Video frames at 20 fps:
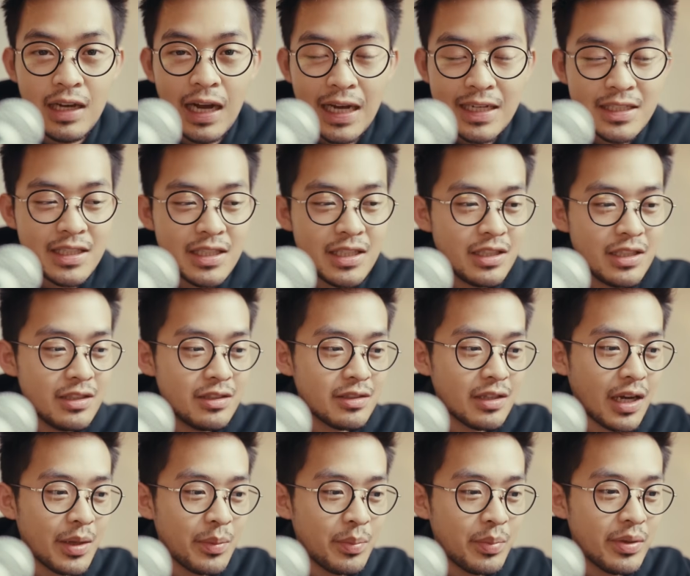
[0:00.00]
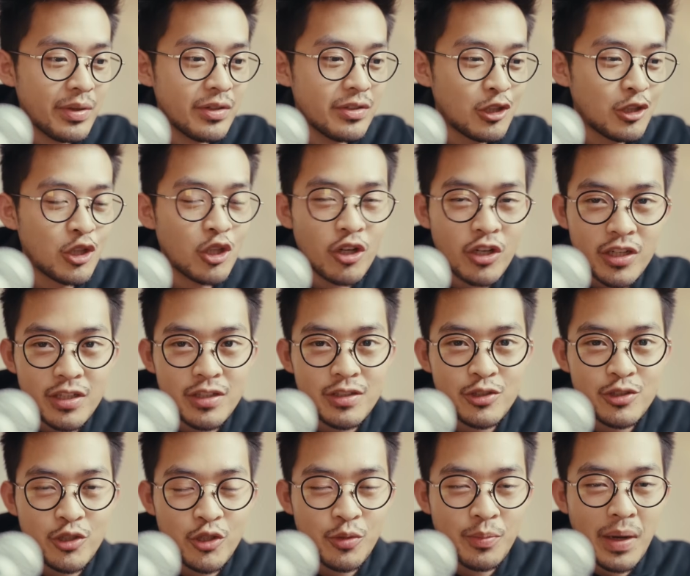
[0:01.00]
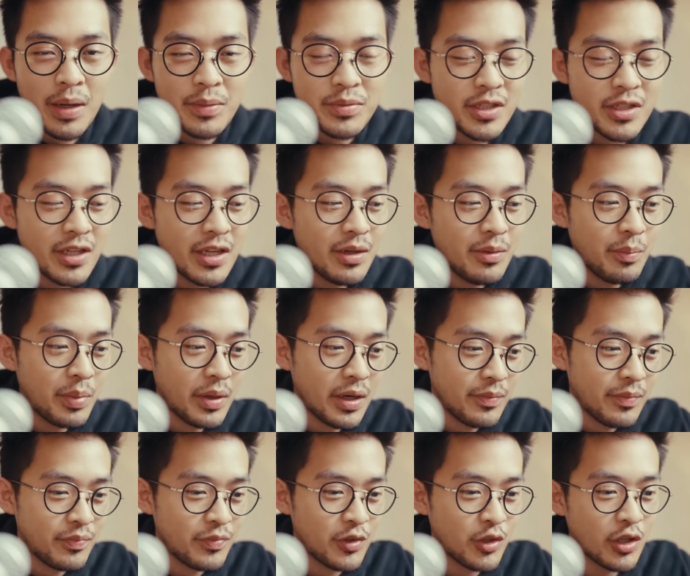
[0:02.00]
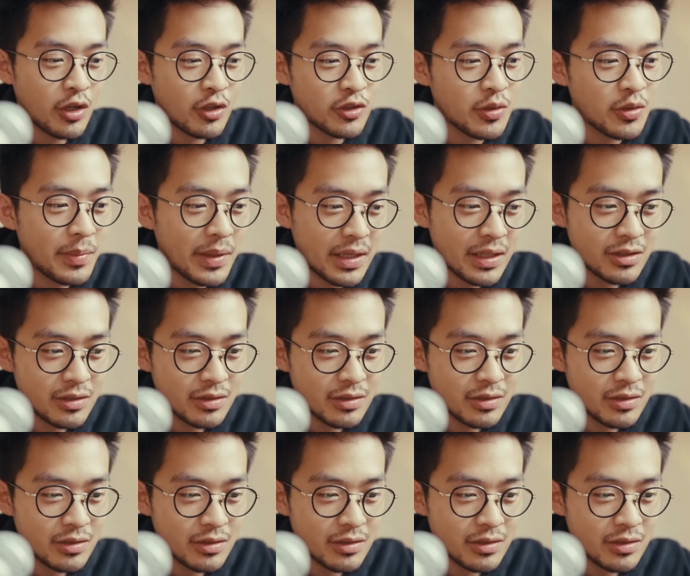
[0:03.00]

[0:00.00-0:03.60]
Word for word: IDE type look to my Obsidian, but you can also make